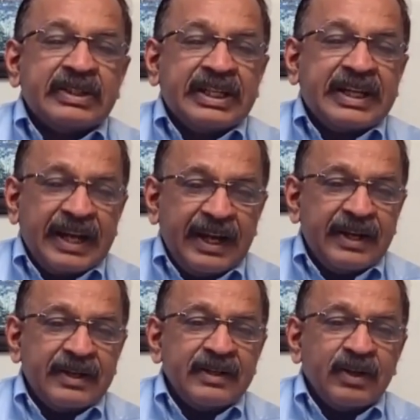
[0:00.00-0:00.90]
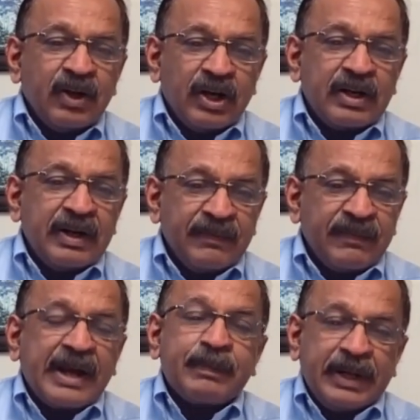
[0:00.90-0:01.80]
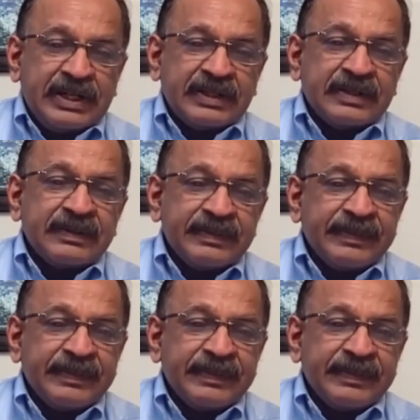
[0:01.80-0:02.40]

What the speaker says: the grader, or in fact better.